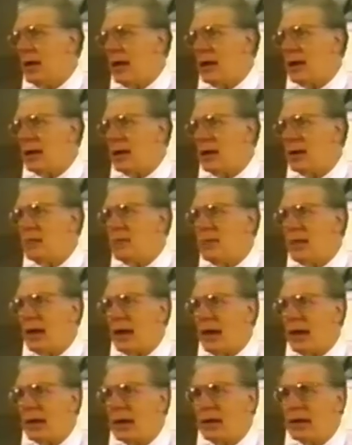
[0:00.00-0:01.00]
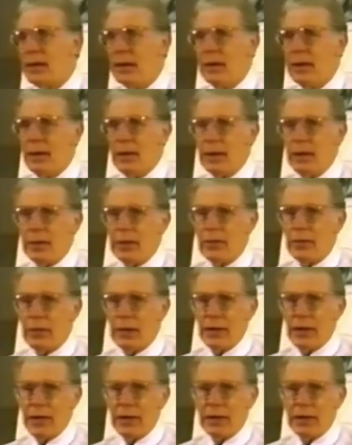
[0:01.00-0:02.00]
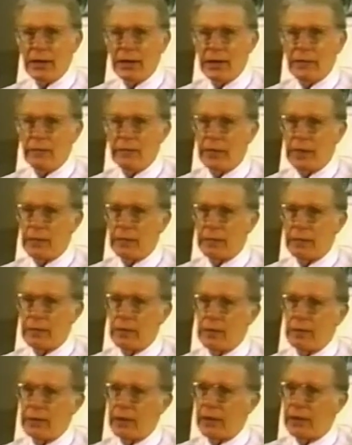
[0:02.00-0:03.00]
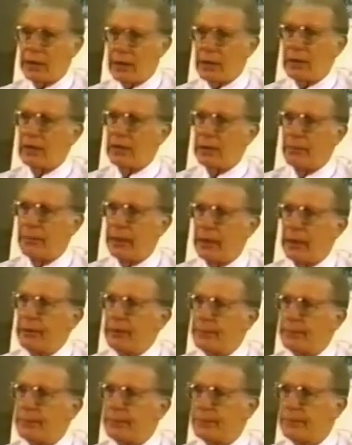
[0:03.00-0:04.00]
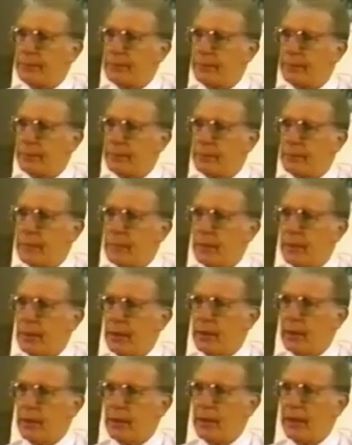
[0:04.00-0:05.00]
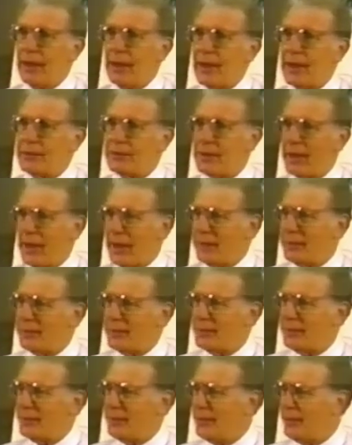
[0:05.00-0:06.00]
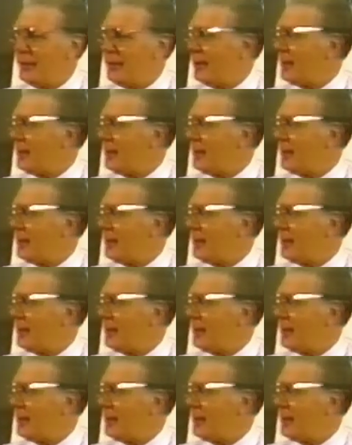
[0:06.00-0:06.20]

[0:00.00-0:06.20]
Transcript: and come back into a highly developed, growing economy. It has entered